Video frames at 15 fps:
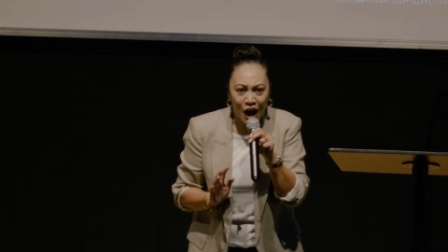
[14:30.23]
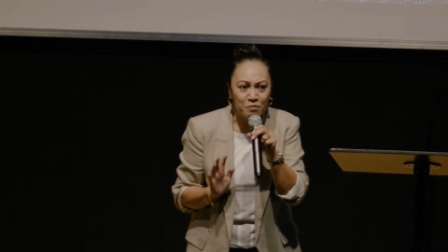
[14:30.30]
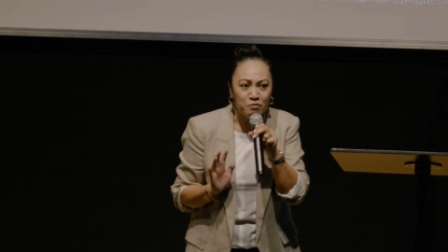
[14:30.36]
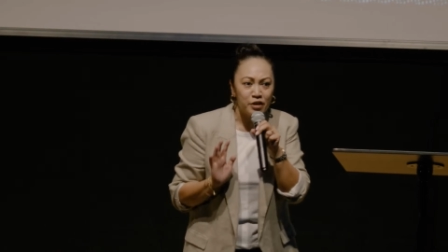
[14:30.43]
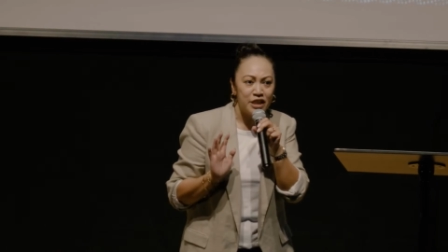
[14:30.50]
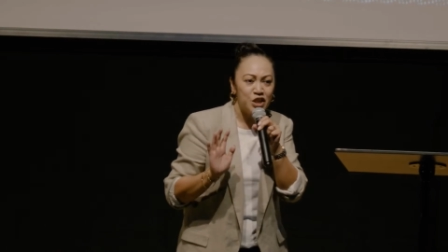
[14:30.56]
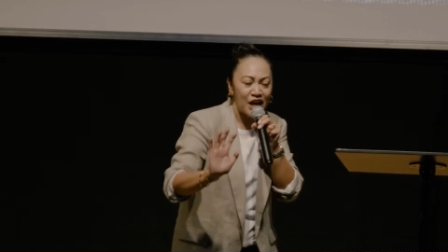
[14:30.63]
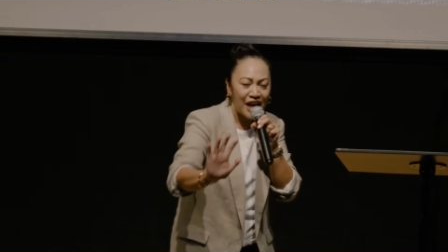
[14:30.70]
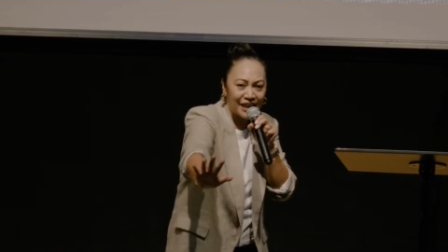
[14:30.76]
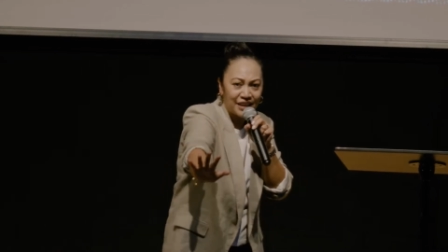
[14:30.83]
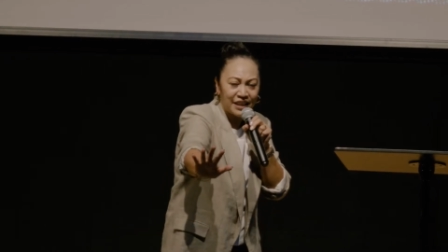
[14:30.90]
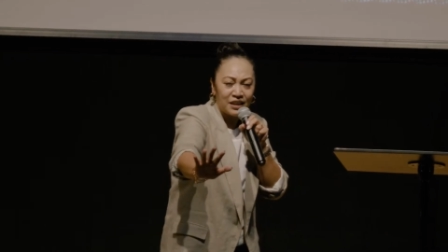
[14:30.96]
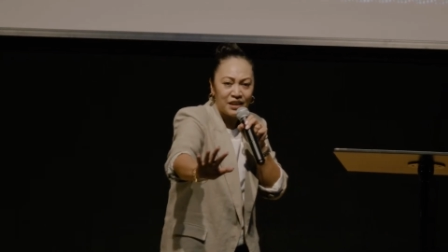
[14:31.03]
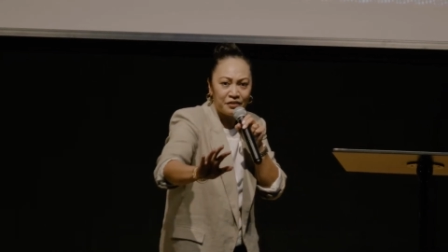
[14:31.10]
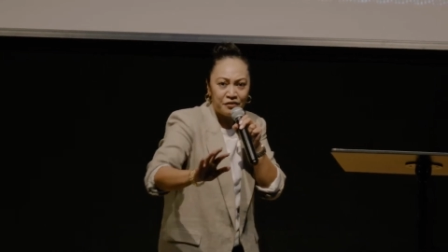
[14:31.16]
I'm
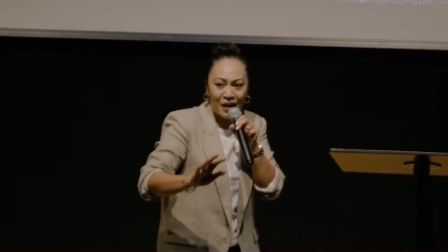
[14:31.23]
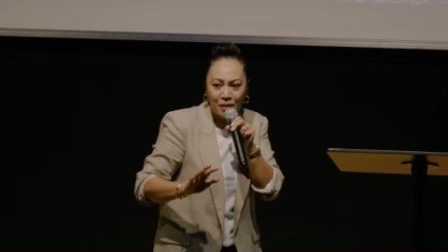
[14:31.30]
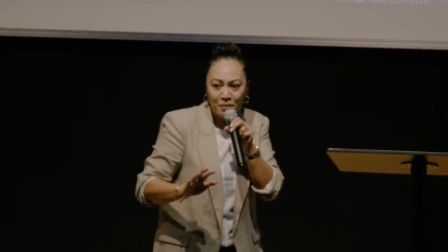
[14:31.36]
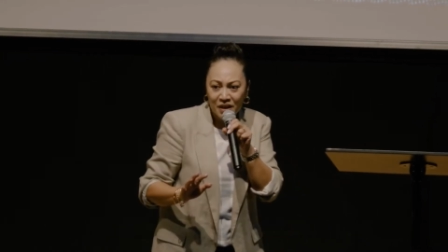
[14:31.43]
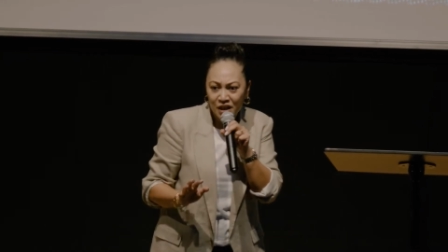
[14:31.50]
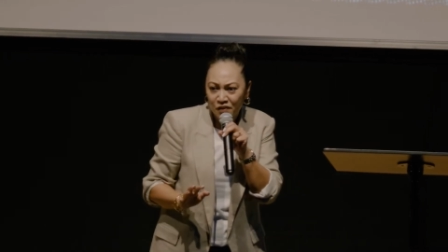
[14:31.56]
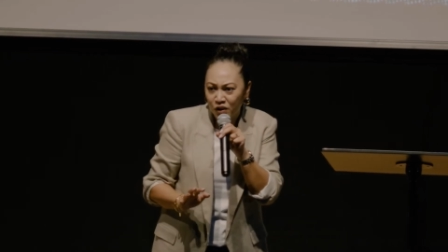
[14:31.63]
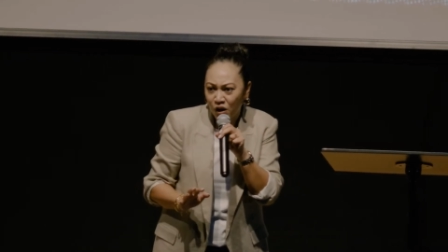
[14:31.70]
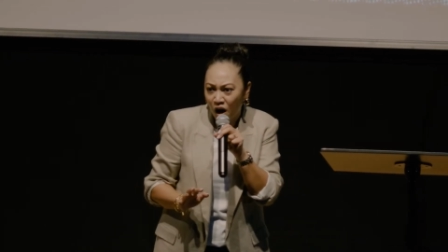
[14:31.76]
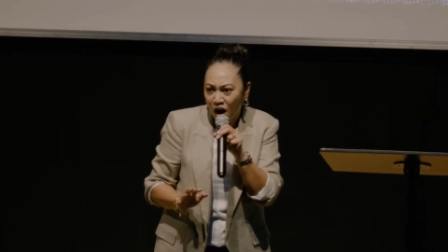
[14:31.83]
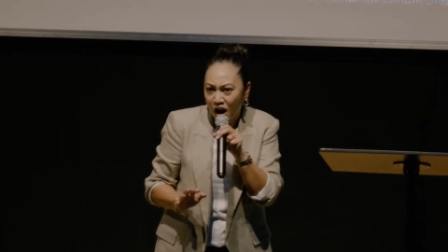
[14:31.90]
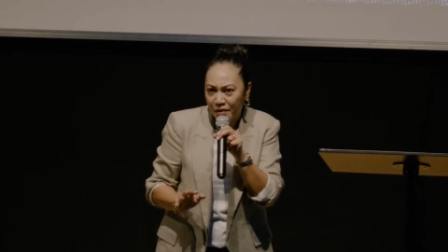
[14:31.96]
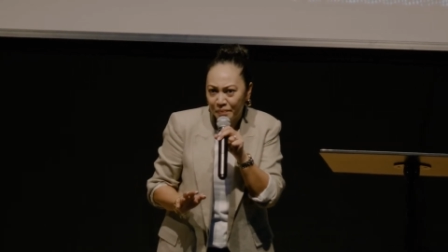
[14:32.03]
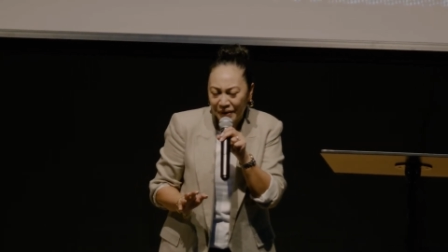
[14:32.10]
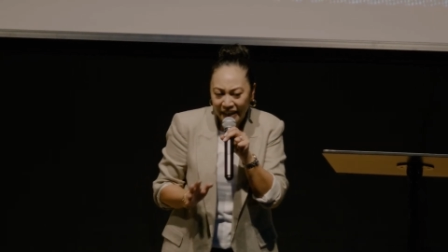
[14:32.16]
rejecting the family of
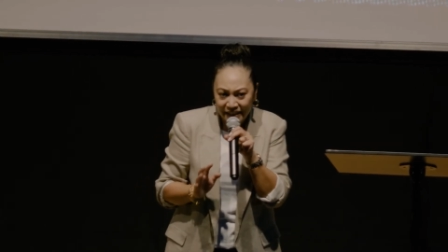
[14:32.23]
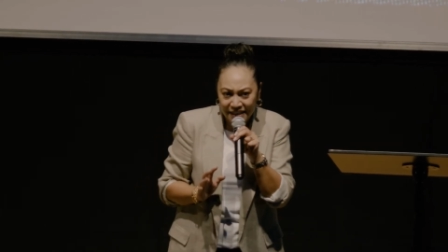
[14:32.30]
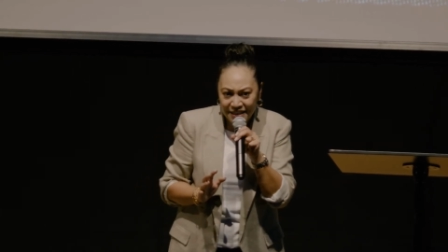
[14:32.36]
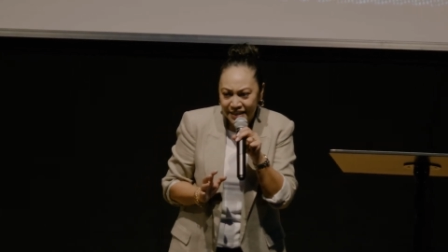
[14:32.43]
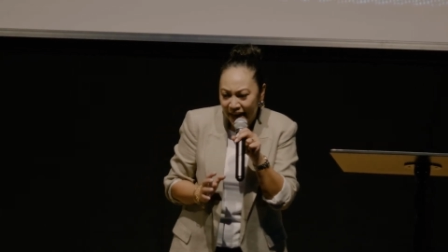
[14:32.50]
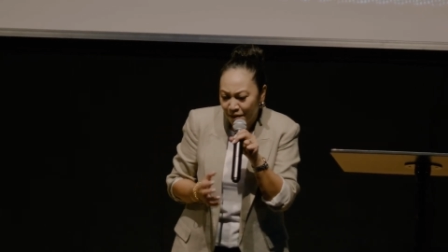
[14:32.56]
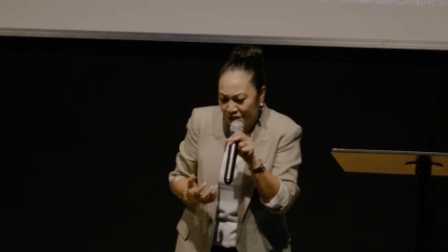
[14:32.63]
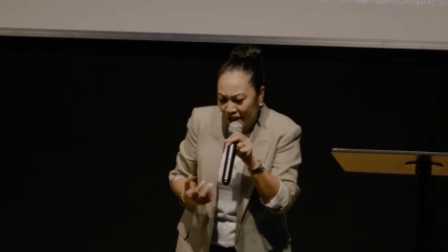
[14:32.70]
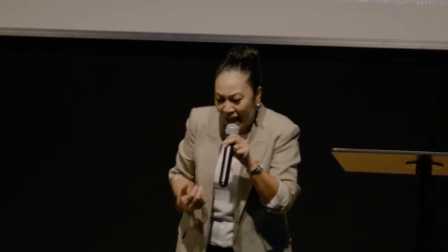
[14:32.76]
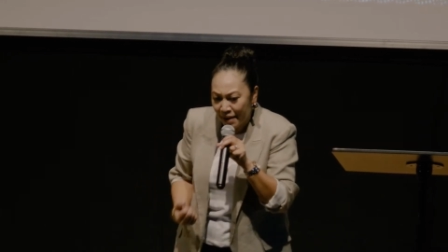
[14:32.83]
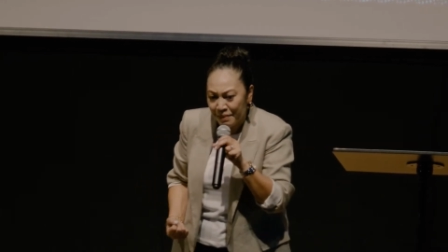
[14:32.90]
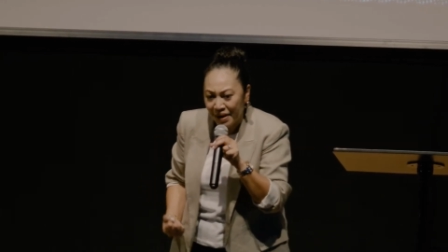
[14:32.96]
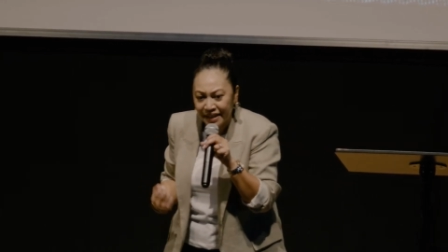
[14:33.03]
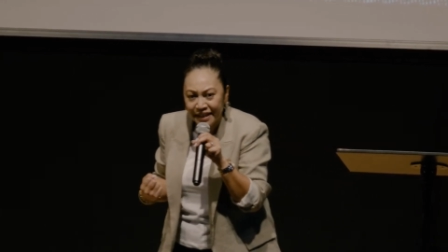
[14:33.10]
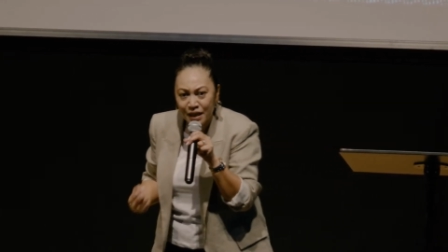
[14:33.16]
God, but at the same time,
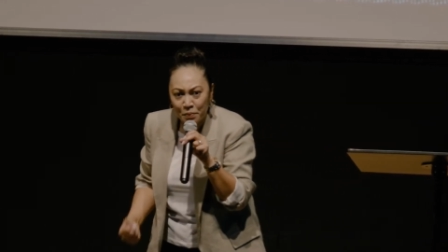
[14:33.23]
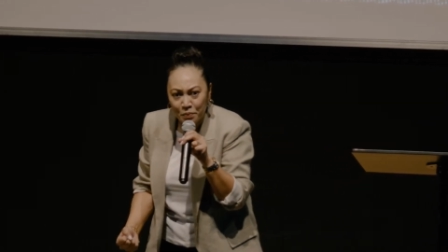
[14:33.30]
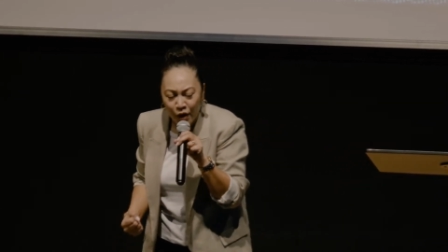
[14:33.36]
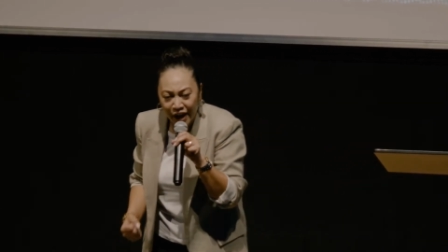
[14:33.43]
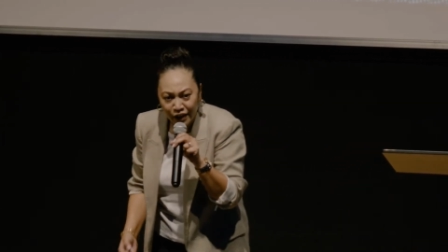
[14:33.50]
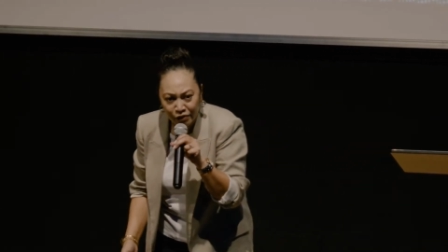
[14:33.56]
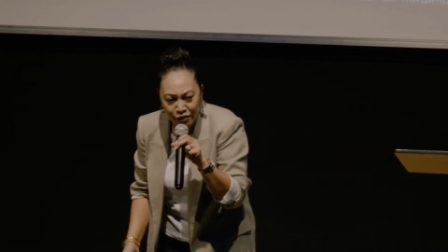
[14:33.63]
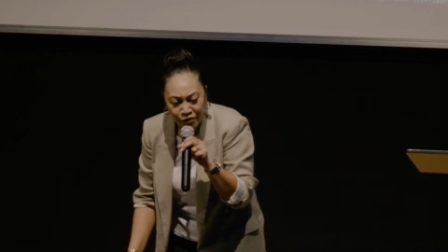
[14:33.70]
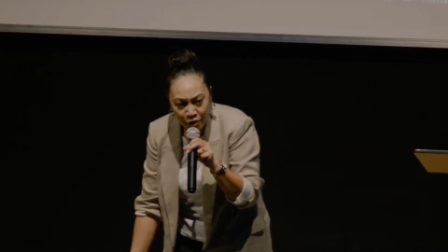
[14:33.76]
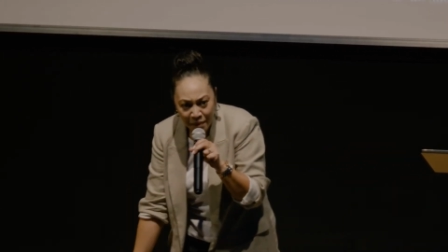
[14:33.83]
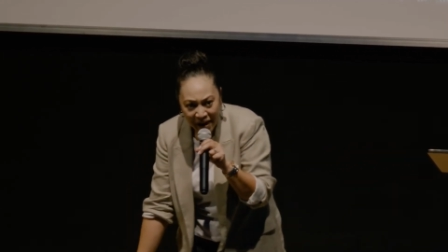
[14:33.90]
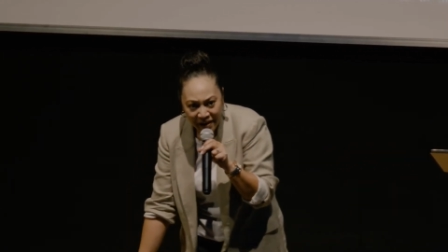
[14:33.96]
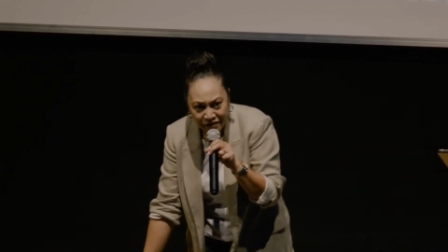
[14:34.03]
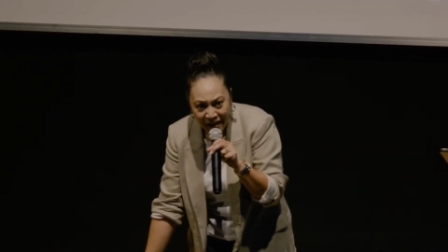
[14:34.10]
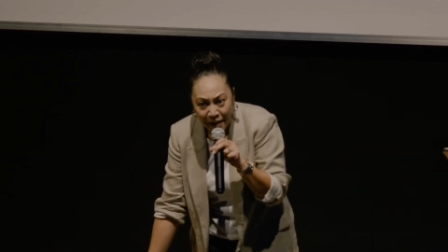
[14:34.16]
I need a breakthrough for
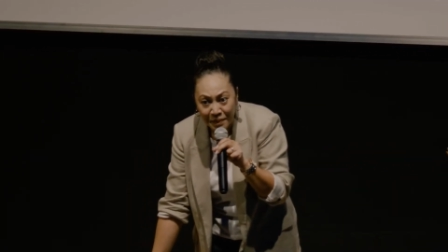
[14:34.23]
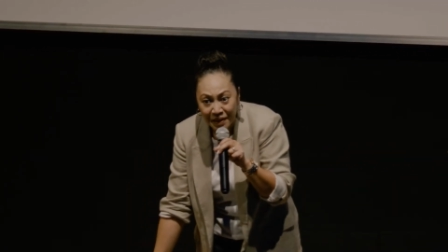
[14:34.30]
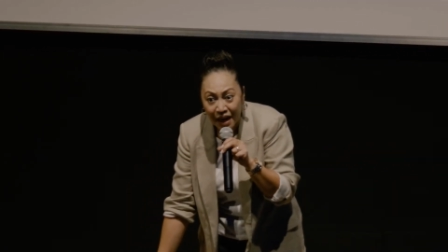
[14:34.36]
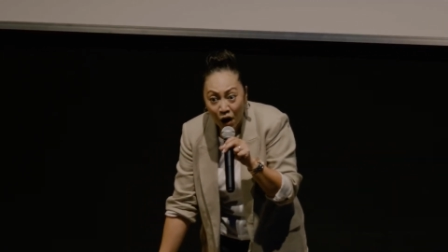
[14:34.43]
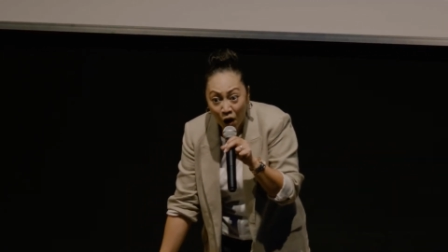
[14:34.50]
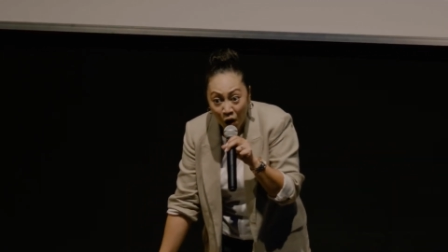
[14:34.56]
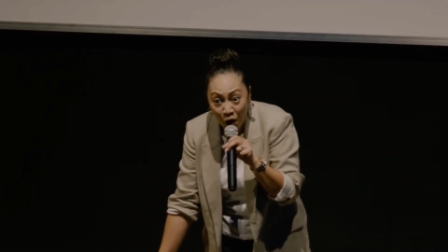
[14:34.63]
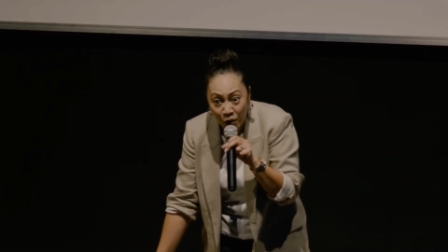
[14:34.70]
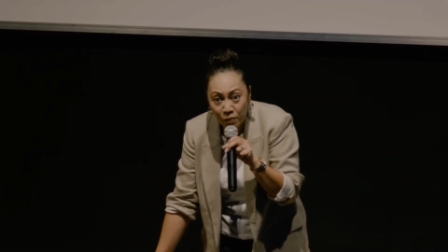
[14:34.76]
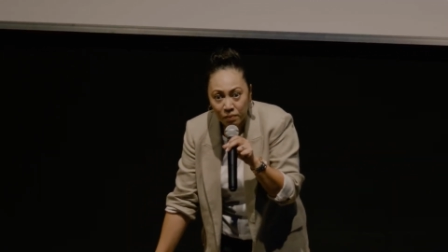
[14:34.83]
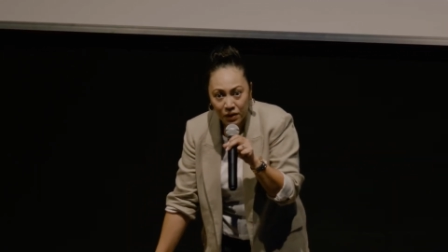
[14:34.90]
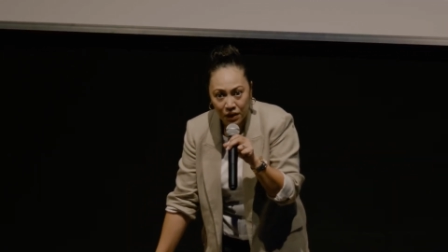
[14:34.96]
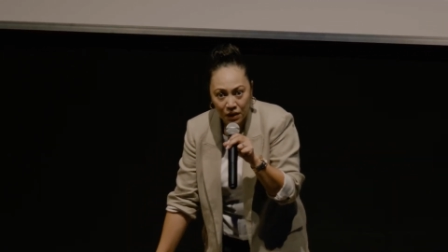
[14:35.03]
my family at home.